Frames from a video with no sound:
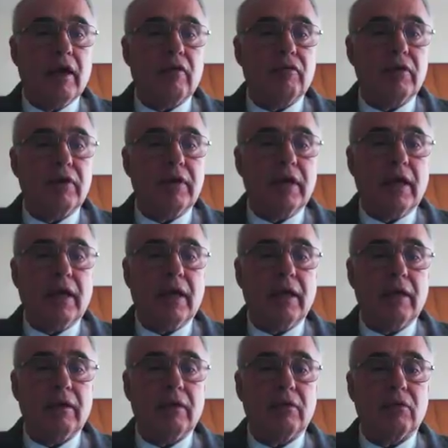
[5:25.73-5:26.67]
Every
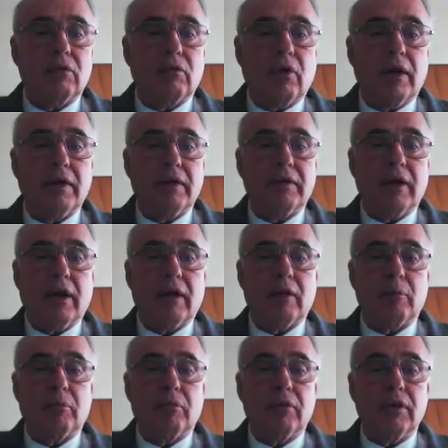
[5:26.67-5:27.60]
day, write
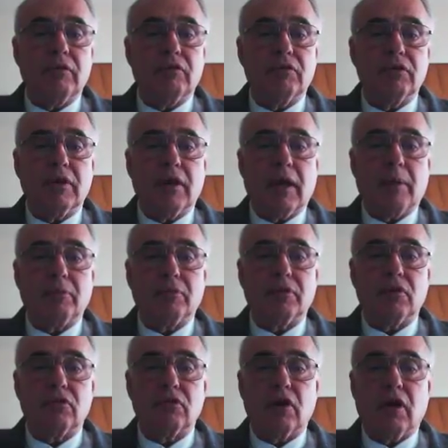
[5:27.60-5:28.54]
down a brief
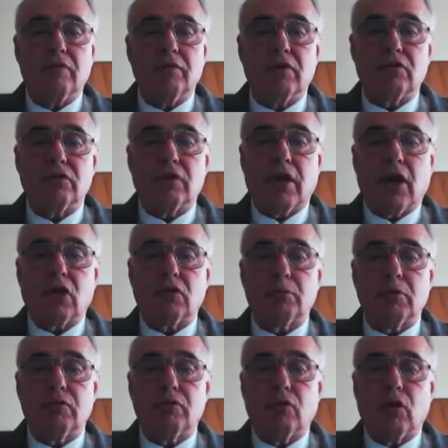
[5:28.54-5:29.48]
synopsis of the
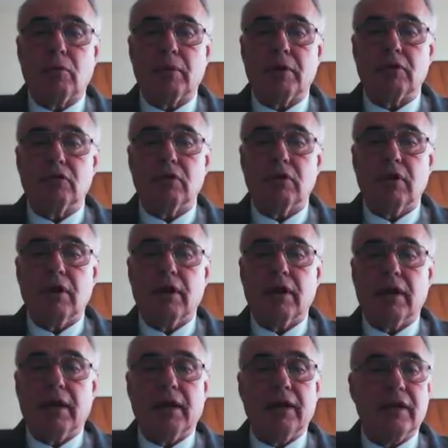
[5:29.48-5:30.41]
stock's performance
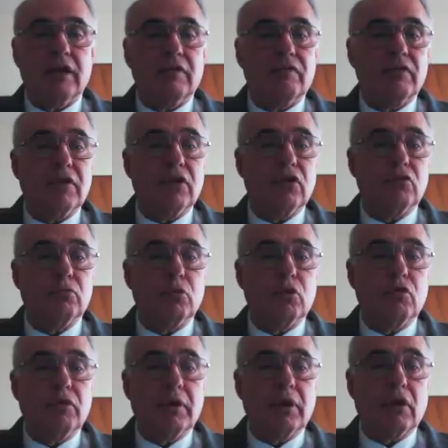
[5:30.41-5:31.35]
and if it is
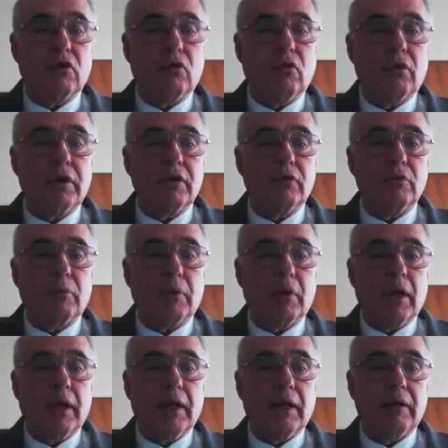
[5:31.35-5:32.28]
moving according to
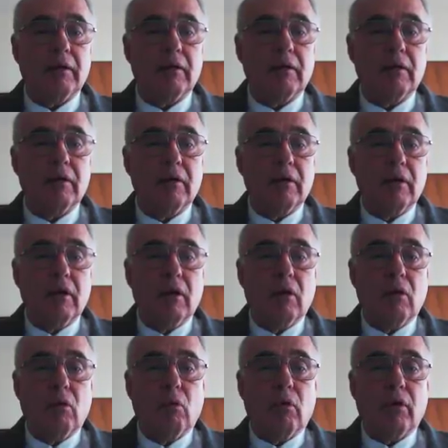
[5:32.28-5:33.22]
plan.
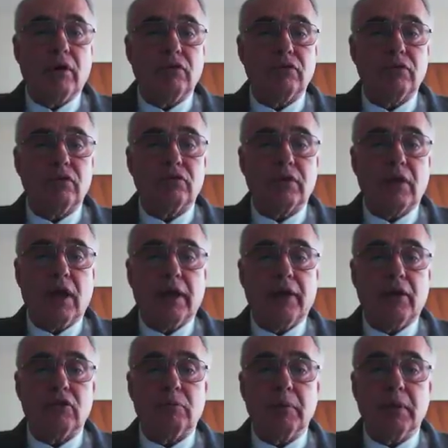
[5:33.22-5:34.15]
Once the
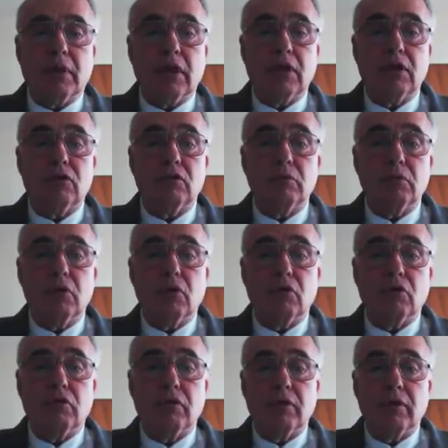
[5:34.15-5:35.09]
stock has begun to
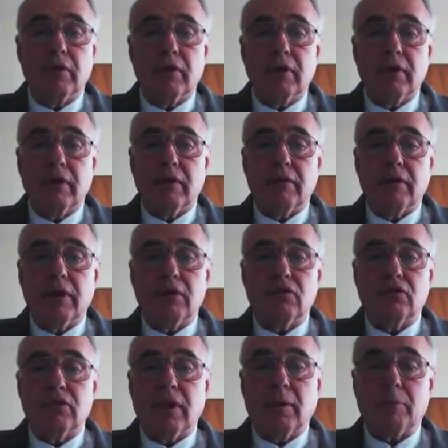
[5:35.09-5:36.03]
move,
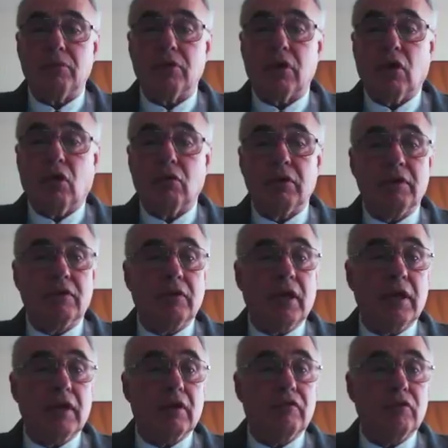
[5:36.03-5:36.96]
this step should only
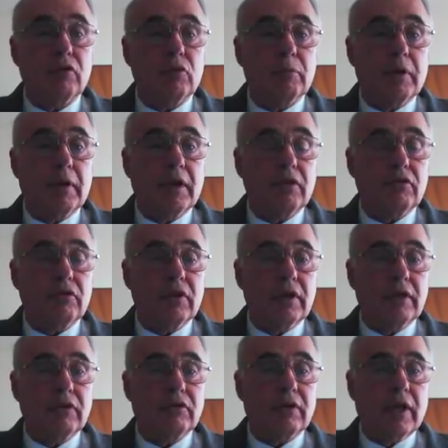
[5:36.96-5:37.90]
take a few minutes
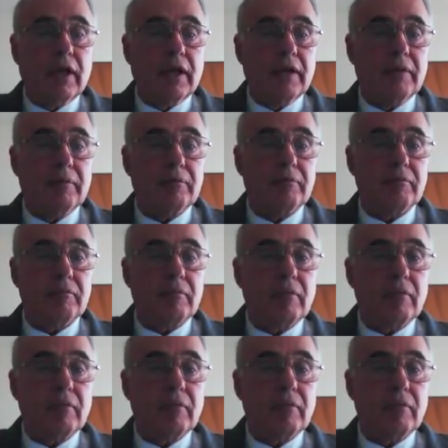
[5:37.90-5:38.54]
each day.